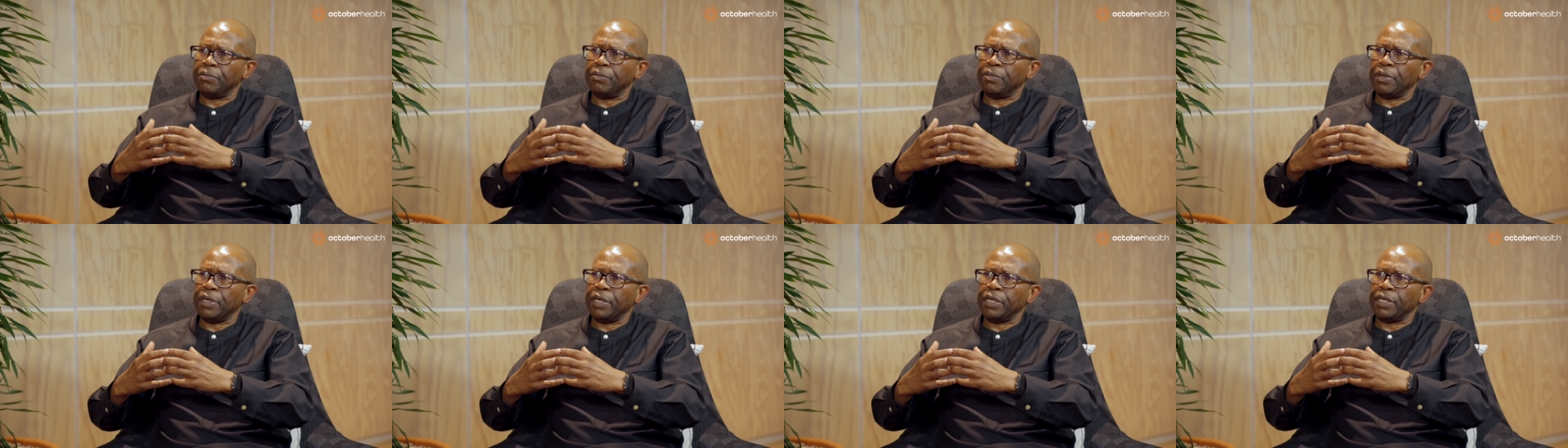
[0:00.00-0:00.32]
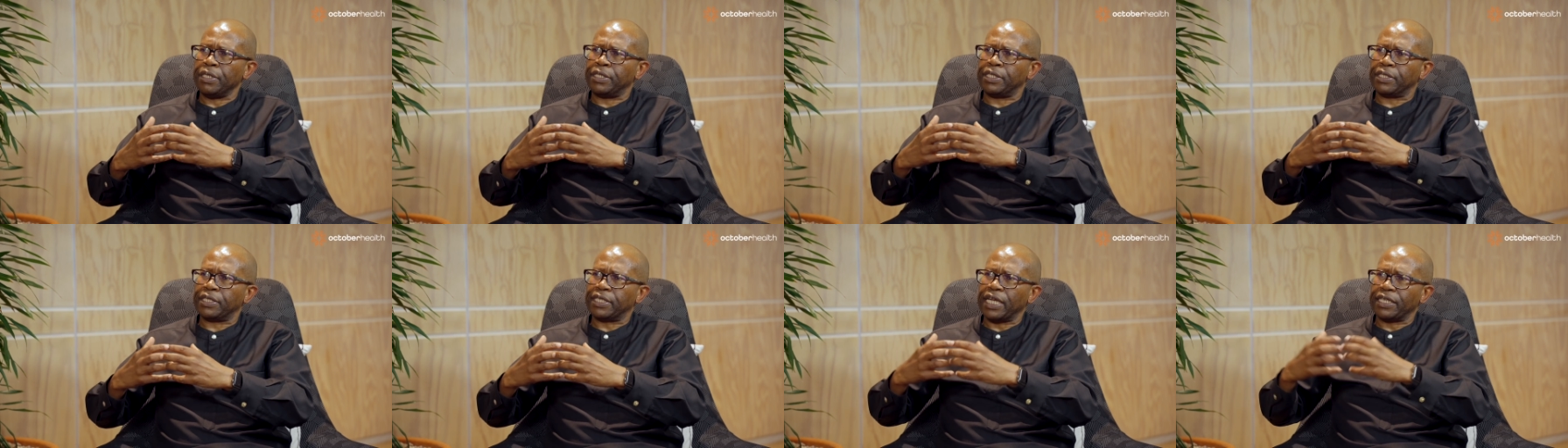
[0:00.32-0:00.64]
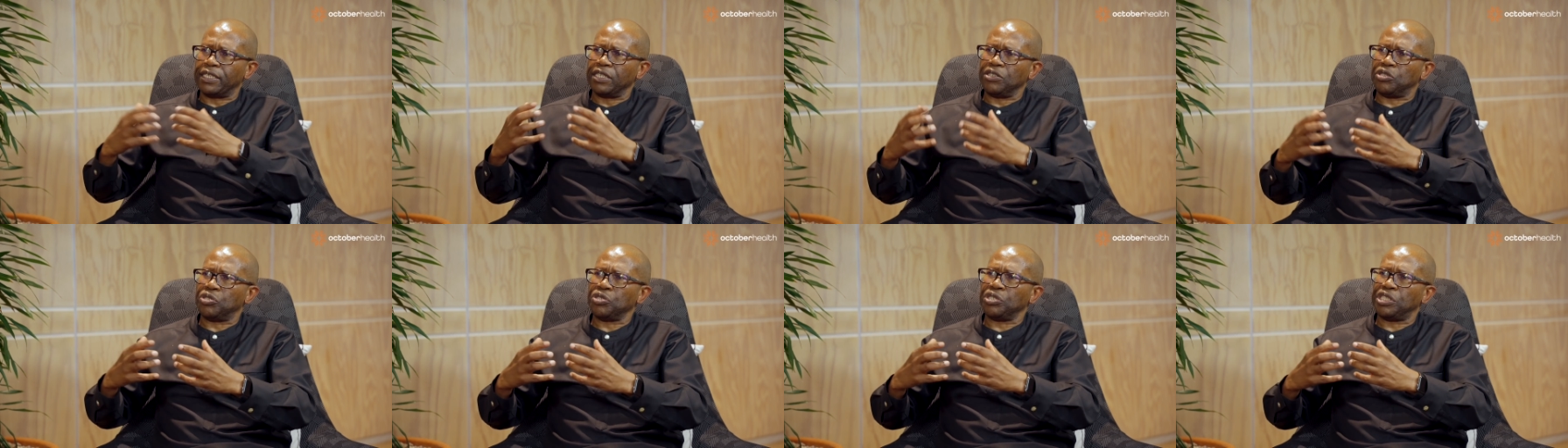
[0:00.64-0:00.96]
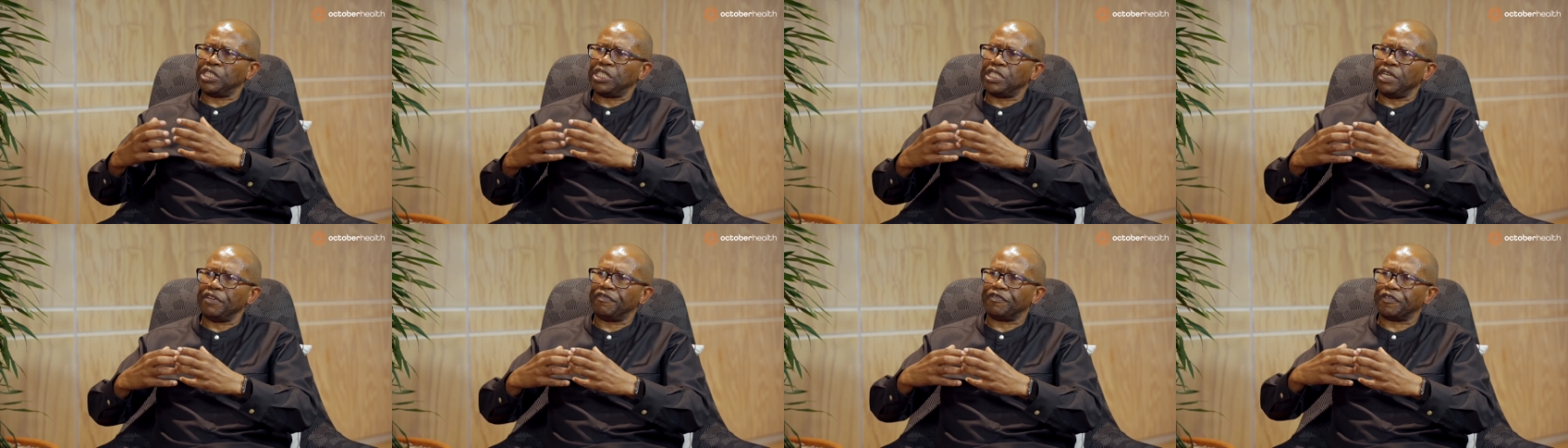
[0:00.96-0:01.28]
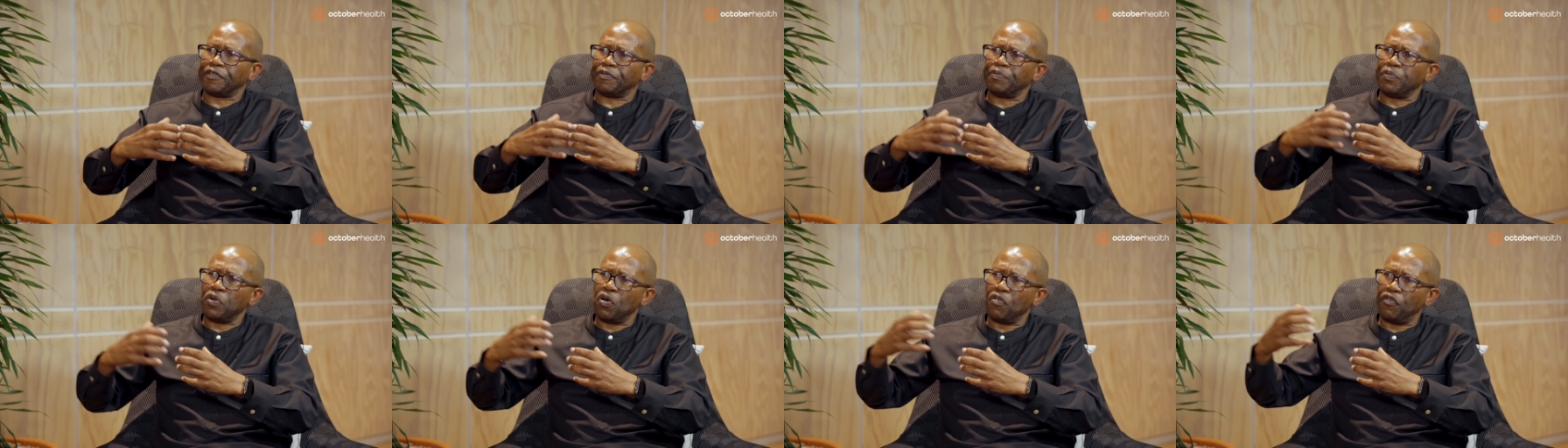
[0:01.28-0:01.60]
It's starting to shift
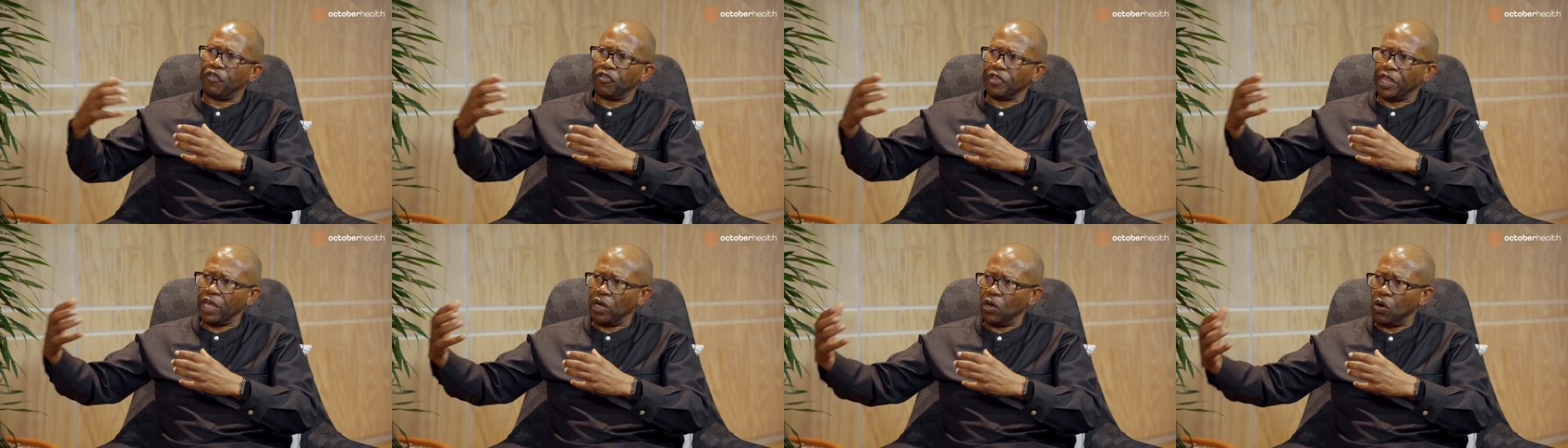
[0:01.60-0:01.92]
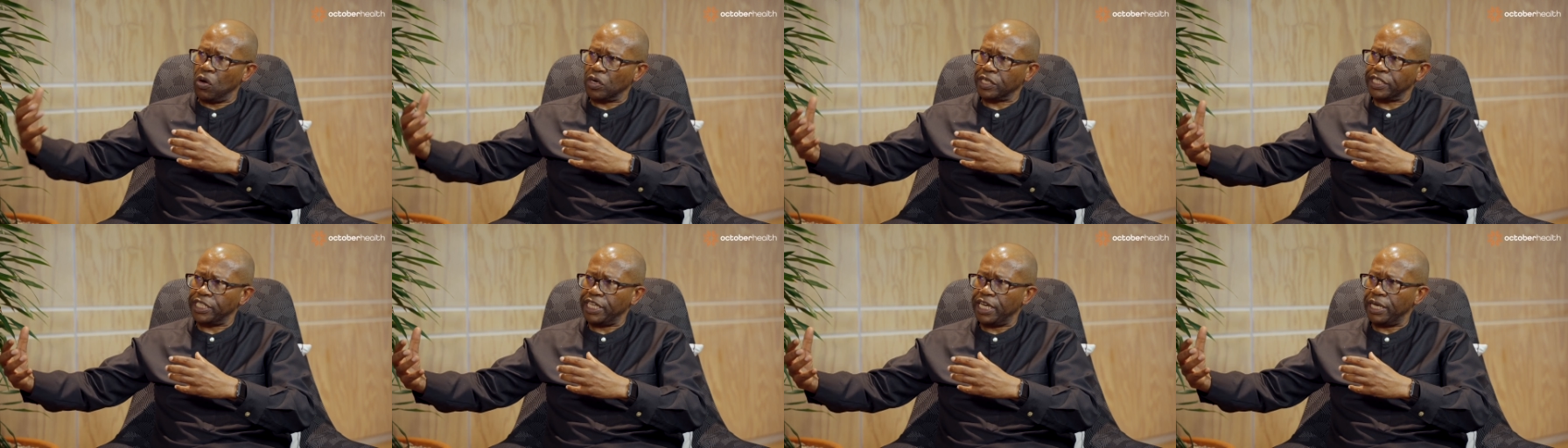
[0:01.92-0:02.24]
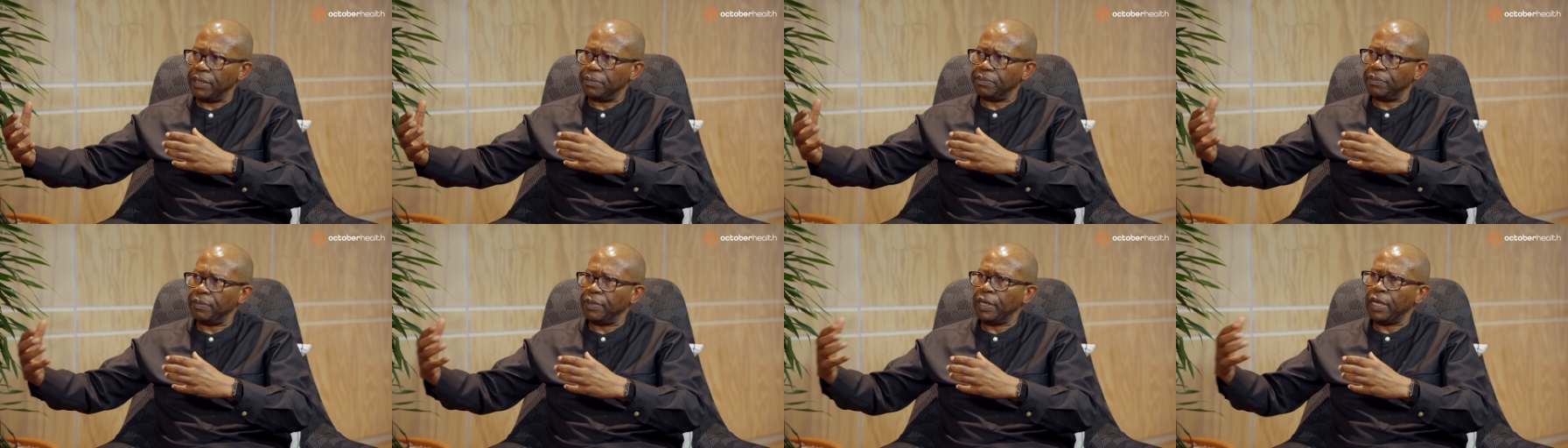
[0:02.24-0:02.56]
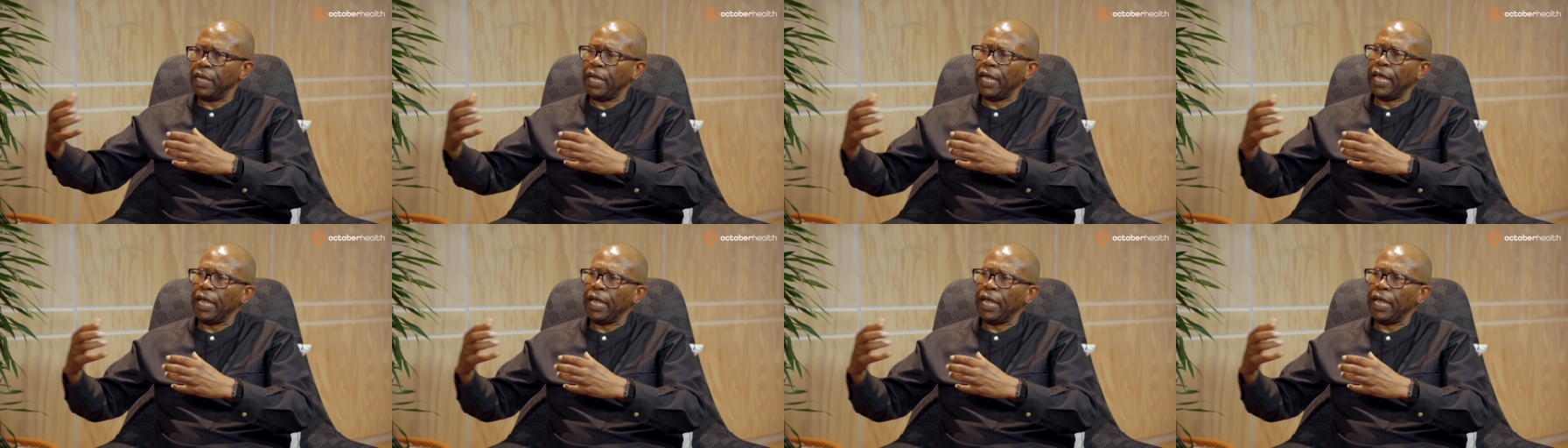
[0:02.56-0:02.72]
more for the long term,